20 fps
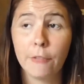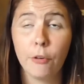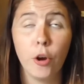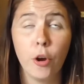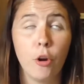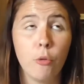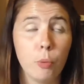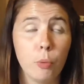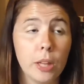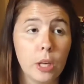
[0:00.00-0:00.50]
I've
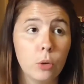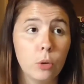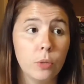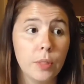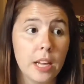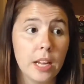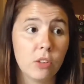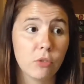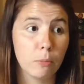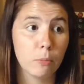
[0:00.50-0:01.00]
heard really
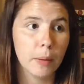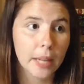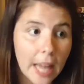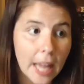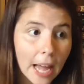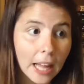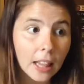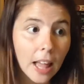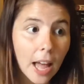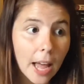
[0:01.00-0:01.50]
good things from
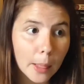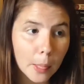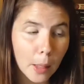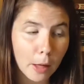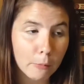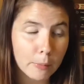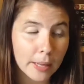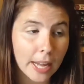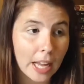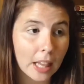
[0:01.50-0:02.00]
Michaela. I
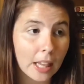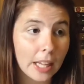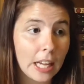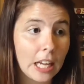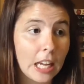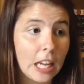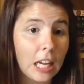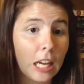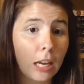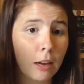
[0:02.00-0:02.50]
love Michaela
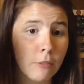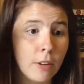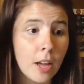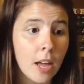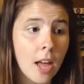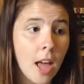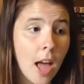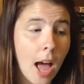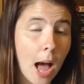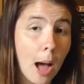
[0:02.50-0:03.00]
Eve,